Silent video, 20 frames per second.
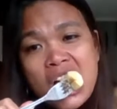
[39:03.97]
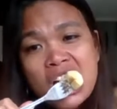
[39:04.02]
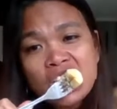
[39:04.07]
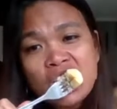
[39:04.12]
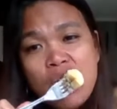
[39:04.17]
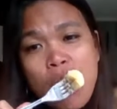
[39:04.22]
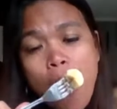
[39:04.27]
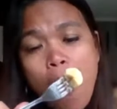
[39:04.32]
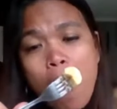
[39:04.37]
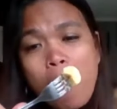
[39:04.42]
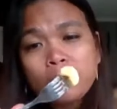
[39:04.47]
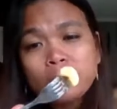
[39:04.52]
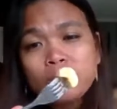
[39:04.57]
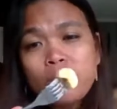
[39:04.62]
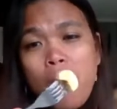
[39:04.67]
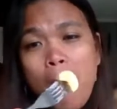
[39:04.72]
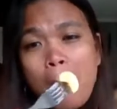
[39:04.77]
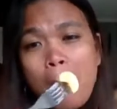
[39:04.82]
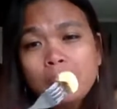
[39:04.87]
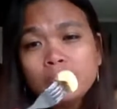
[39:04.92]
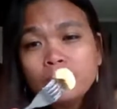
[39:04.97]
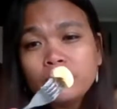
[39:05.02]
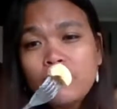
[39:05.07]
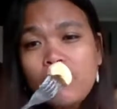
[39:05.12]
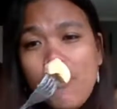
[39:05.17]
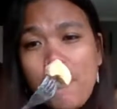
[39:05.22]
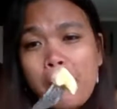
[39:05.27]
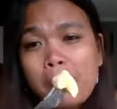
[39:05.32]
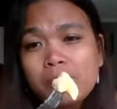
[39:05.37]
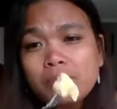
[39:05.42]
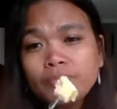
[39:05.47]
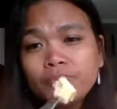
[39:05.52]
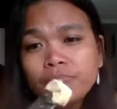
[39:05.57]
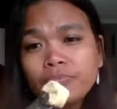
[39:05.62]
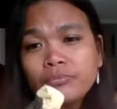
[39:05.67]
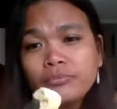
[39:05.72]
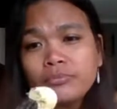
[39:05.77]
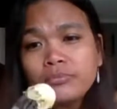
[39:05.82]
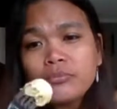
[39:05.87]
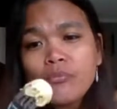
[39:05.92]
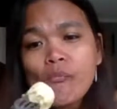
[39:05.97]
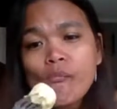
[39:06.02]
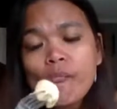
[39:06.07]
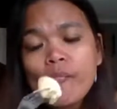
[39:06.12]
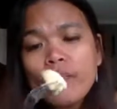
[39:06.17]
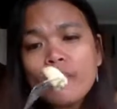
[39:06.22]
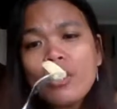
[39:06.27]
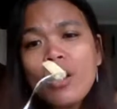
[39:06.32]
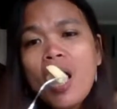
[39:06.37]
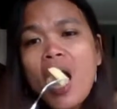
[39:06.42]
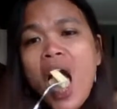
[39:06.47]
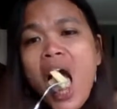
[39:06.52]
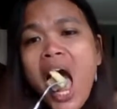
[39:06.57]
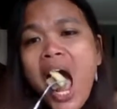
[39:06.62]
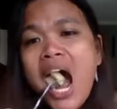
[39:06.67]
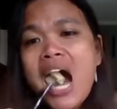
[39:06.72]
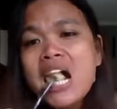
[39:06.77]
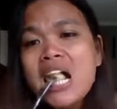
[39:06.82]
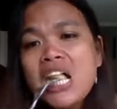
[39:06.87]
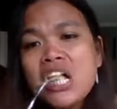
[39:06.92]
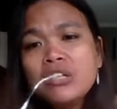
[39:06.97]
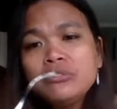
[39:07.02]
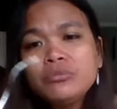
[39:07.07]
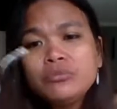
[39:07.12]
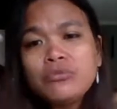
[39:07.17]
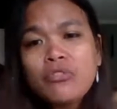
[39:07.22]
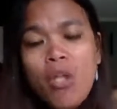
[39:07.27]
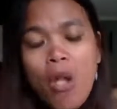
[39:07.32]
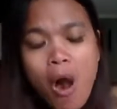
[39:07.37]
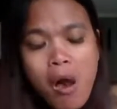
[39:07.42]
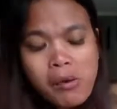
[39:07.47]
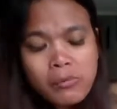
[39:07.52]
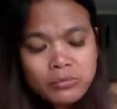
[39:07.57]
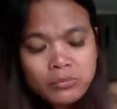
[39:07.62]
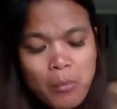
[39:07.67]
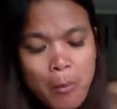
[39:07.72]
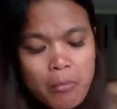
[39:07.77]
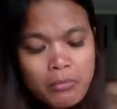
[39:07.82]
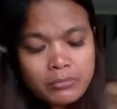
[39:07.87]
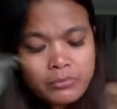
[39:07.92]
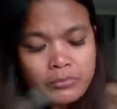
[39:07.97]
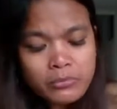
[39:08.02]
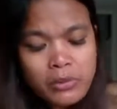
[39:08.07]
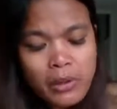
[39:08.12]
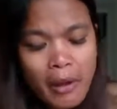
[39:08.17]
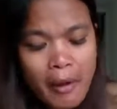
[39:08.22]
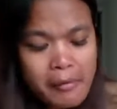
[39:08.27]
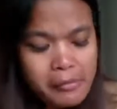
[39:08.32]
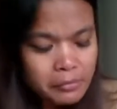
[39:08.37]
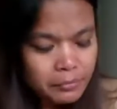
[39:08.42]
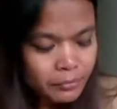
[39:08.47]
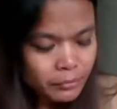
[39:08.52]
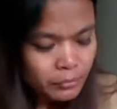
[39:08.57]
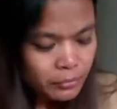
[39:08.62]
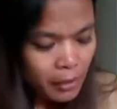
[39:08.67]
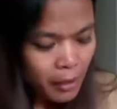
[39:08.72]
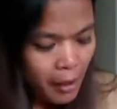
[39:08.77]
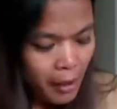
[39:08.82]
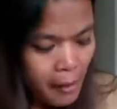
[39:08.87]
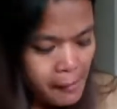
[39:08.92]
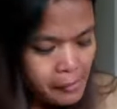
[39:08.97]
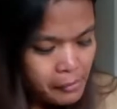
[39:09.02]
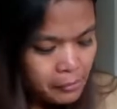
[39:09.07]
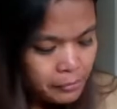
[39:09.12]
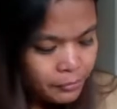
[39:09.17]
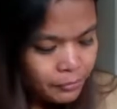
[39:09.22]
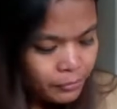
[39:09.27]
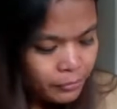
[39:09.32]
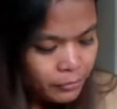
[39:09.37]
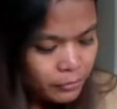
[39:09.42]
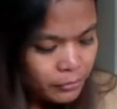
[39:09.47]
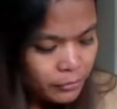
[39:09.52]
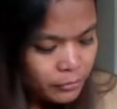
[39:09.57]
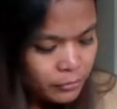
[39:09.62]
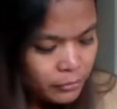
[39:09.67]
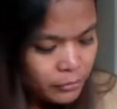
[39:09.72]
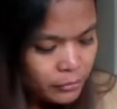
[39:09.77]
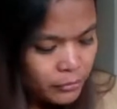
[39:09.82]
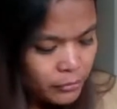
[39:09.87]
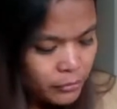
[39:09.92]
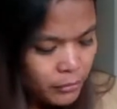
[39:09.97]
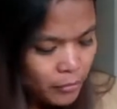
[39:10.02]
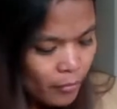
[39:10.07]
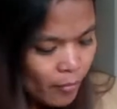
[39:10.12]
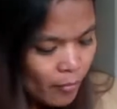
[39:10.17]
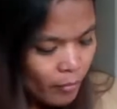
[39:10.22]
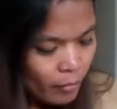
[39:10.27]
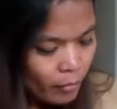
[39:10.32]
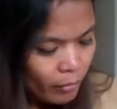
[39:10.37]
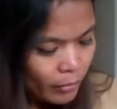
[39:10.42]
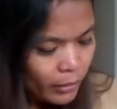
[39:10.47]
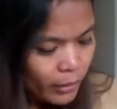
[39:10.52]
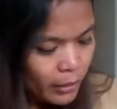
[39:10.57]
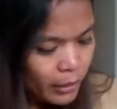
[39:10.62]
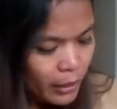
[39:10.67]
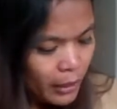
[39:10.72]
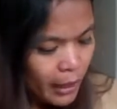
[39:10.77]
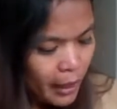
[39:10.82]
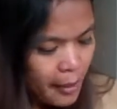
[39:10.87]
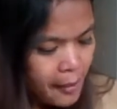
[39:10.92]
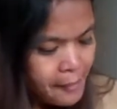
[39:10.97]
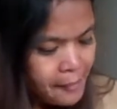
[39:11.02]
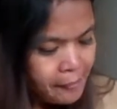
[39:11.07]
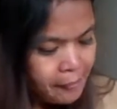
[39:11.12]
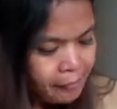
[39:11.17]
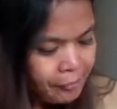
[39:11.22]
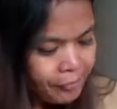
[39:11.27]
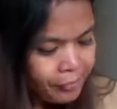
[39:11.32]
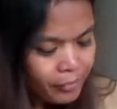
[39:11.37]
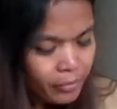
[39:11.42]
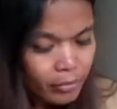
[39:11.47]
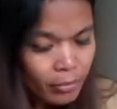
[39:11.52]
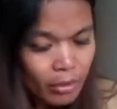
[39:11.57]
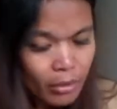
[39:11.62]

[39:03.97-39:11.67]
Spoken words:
(no one is talking)